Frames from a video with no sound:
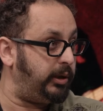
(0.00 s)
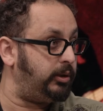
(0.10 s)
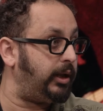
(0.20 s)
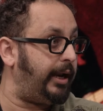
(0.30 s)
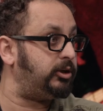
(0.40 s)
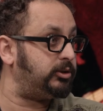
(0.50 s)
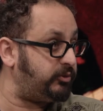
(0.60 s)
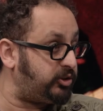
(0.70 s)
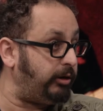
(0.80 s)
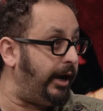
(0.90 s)
big collectors
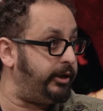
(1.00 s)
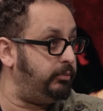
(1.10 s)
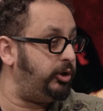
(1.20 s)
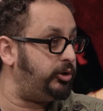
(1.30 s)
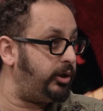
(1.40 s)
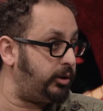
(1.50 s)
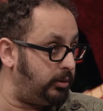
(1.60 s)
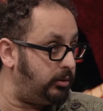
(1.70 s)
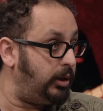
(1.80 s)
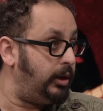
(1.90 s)
of Australian music
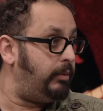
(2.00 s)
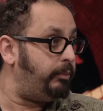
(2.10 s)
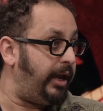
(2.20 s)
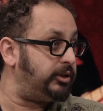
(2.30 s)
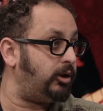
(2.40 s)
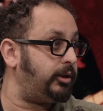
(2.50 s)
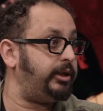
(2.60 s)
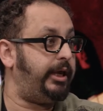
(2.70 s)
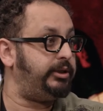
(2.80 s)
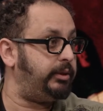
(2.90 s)
and bands
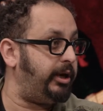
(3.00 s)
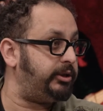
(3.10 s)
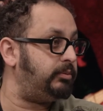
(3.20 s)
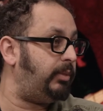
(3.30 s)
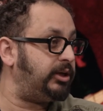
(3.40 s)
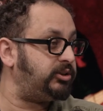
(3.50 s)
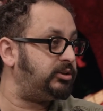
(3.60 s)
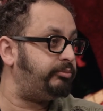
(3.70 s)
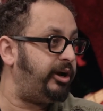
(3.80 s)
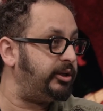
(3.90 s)
like the Easybeats and
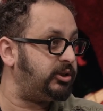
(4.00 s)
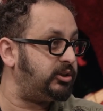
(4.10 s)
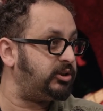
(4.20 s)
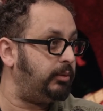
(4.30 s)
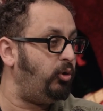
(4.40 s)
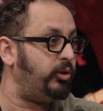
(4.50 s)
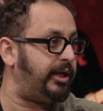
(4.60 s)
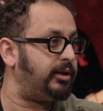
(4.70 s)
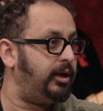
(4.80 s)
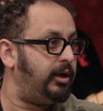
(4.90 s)
Masters Apprentices. So more
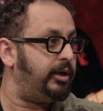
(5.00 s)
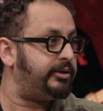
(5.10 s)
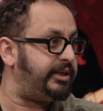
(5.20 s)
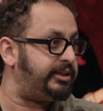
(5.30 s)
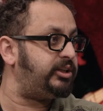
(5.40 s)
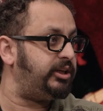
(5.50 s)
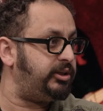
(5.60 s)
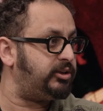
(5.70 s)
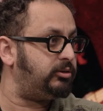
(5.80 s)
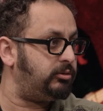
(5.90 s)
that
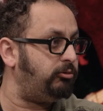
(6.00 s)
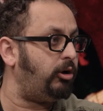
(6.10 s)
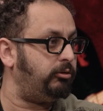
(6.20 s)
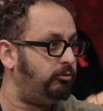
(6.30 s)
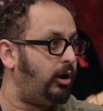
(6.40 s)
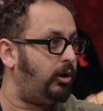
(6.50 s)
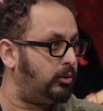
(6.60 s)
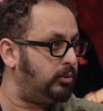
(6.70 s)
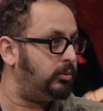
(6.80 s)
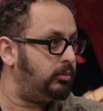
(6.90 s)
60s rock and
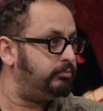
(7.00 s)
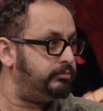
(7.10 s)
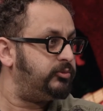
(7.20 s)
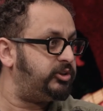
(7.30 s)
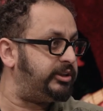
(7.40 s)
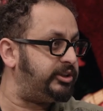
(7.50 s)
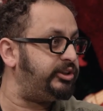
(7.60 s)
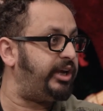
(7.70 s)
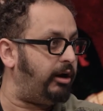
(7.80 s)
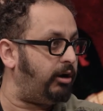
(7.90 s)
roll,
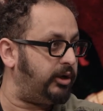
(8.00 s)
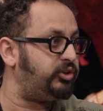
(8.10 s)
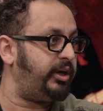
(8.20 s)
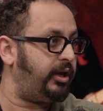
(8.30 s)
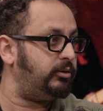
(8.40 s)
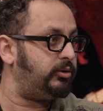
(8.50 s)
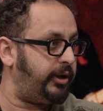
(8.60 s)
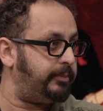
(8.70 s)
60s garage sound.